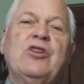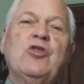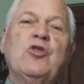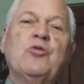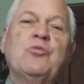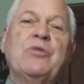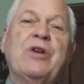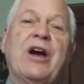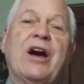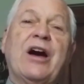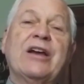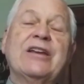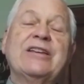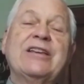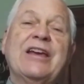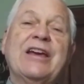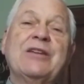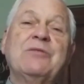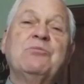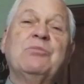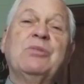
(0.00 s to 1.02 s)
whom God
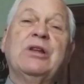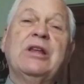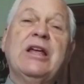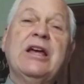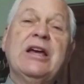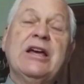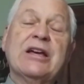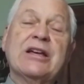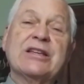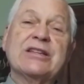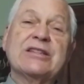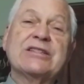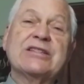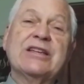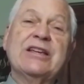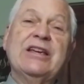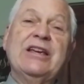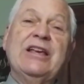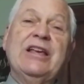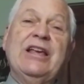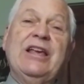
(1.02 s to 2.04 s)
can bless
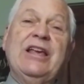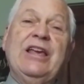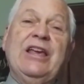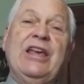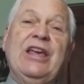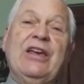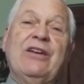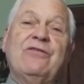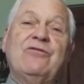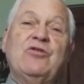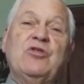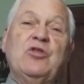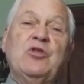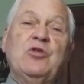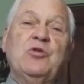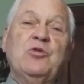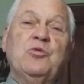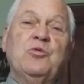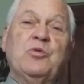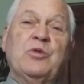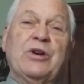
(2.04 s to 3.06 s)
if
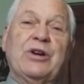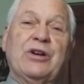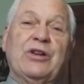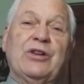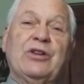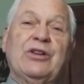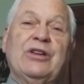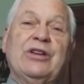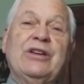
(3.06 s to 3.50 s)
you will